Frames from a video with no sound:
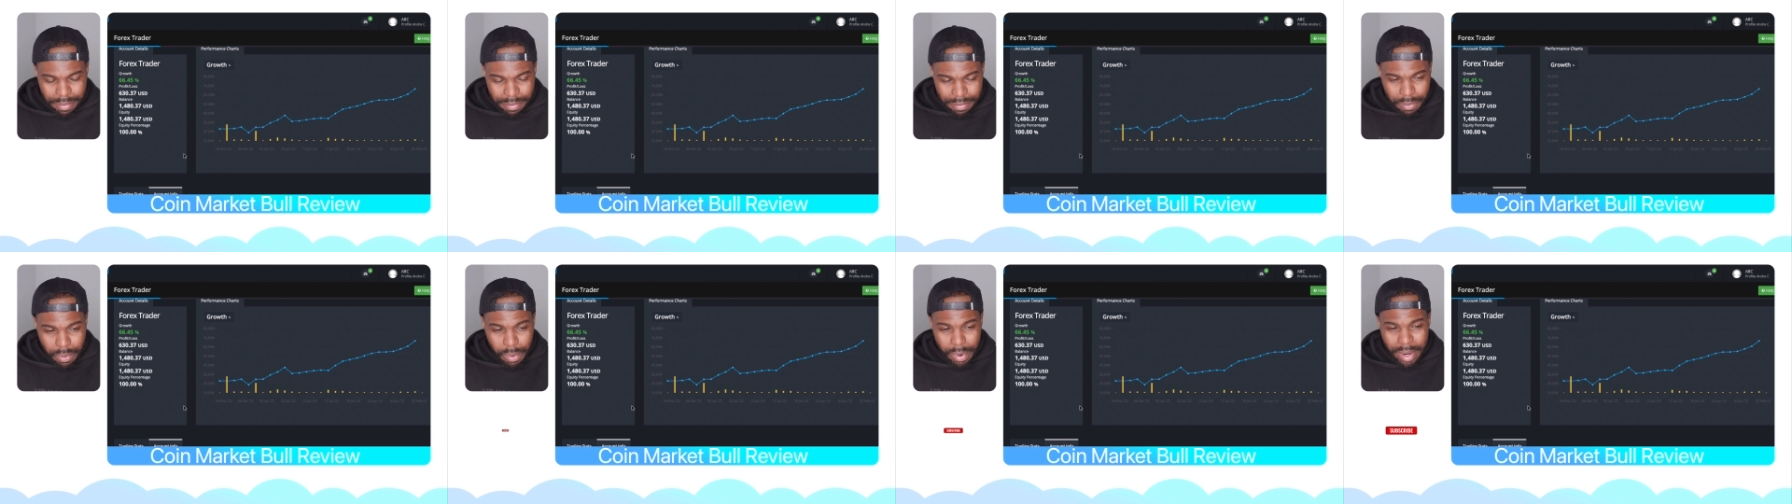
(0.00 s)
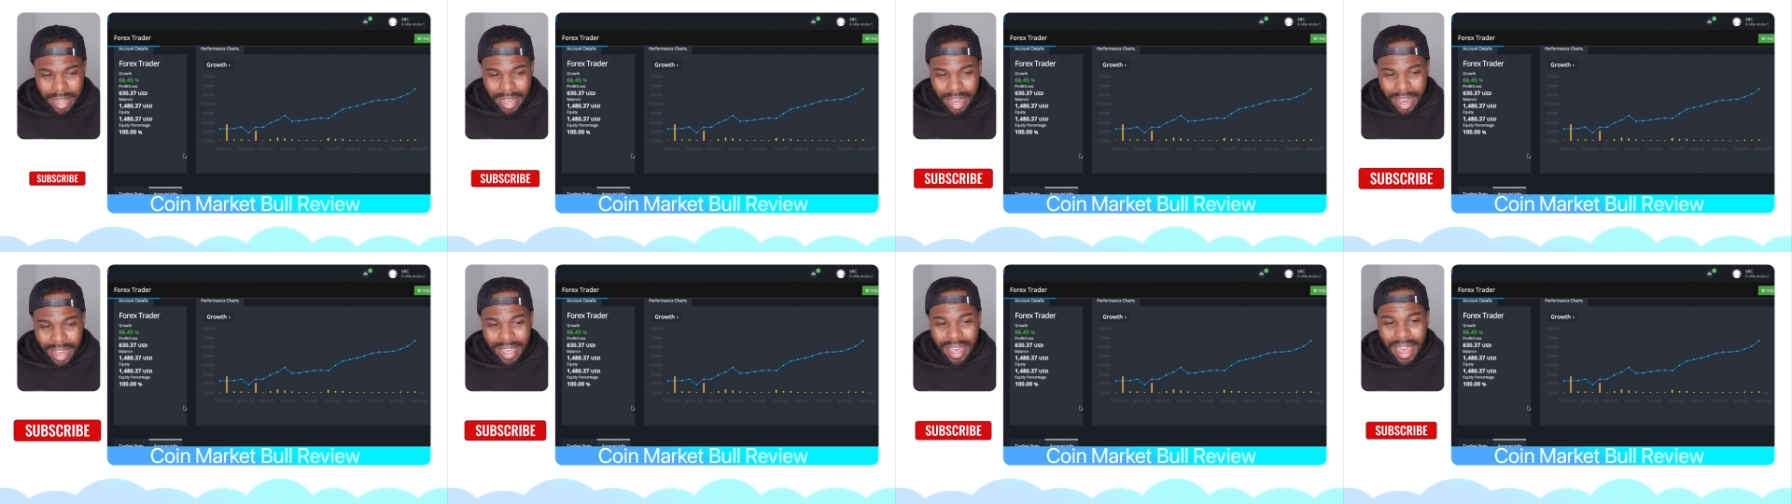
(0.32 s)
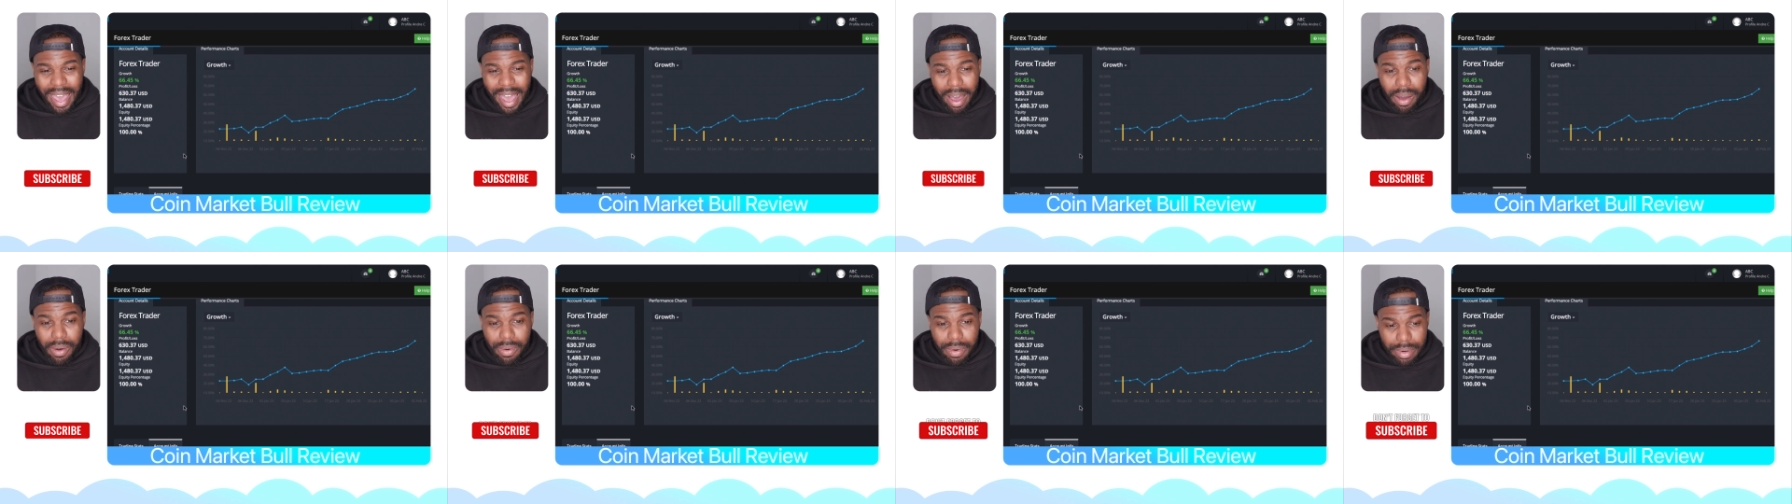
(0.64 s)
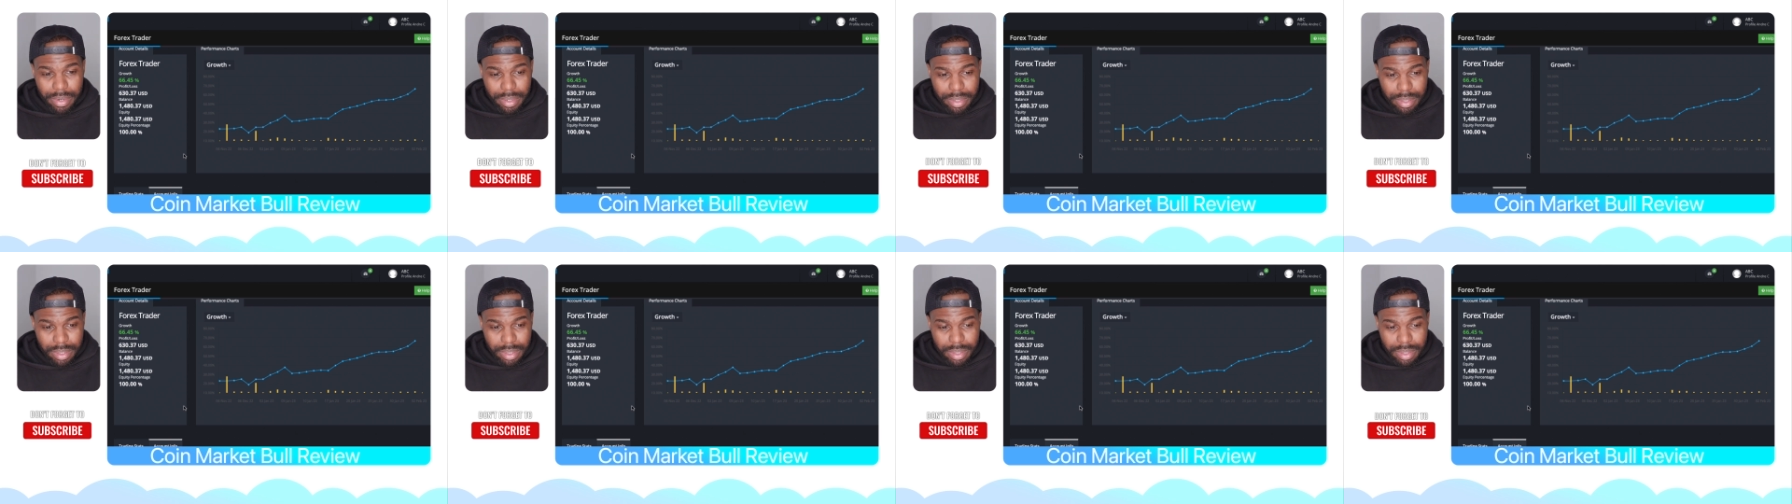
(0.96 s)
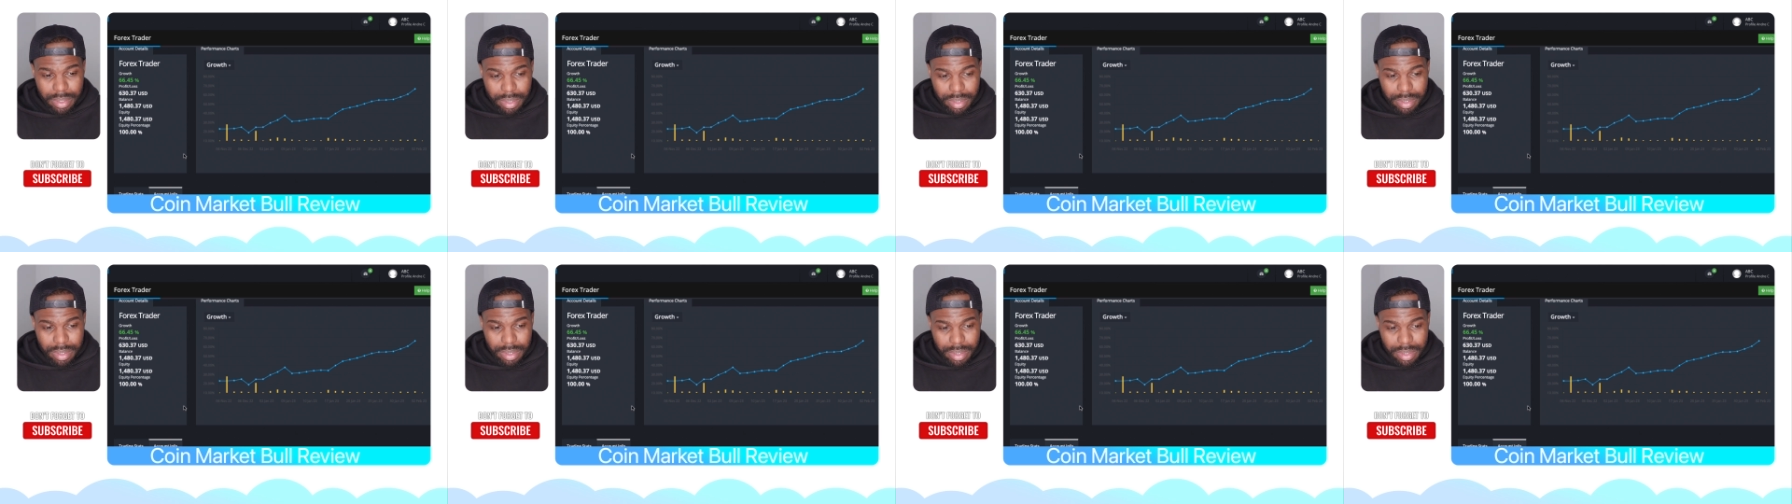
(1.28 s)
forty-eight hours
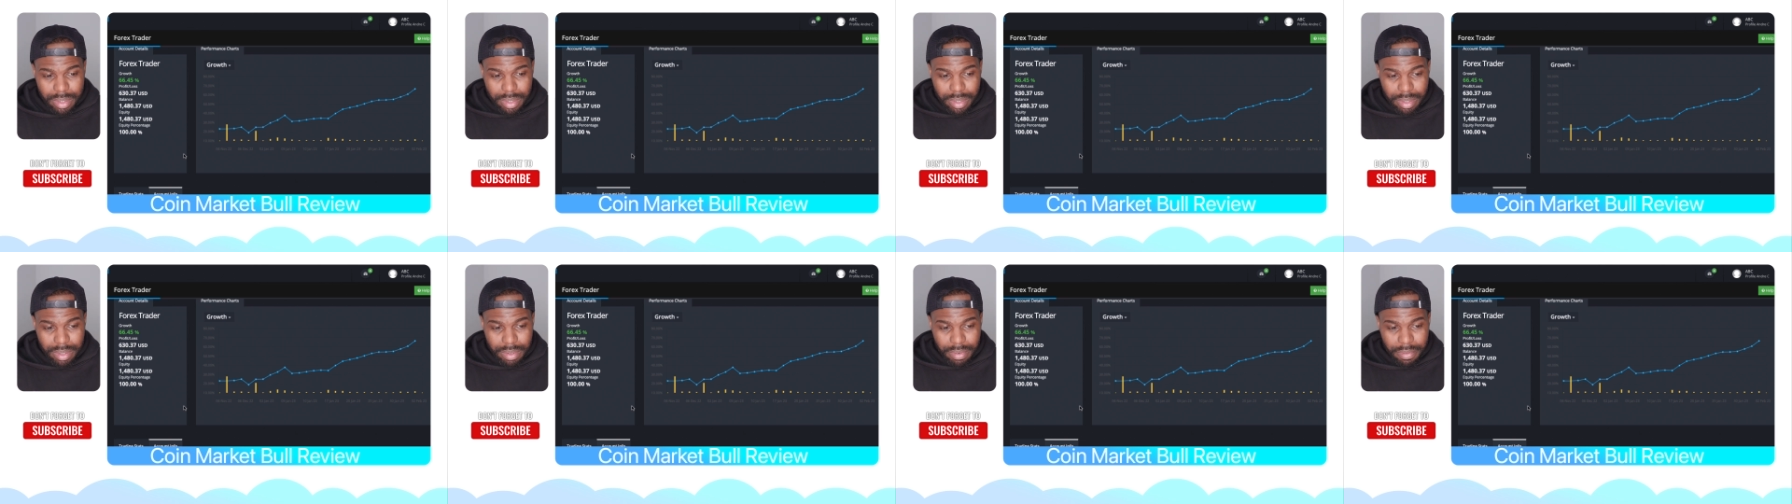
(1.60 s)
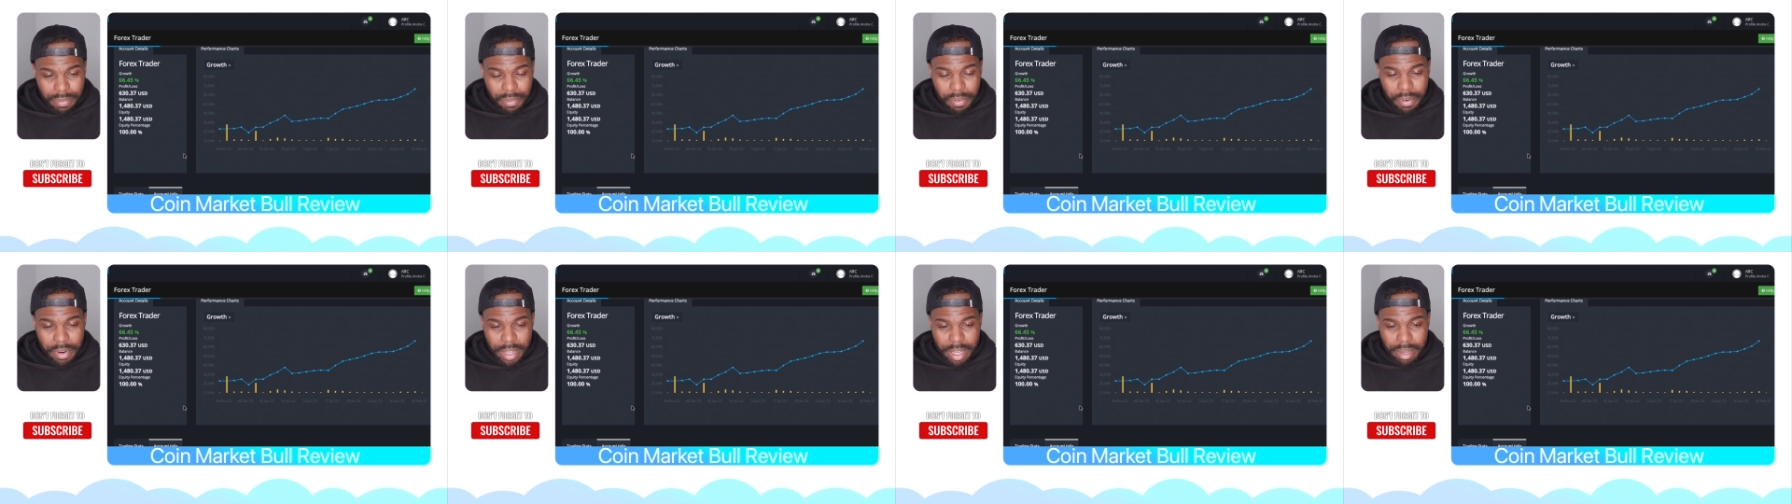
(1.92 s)
for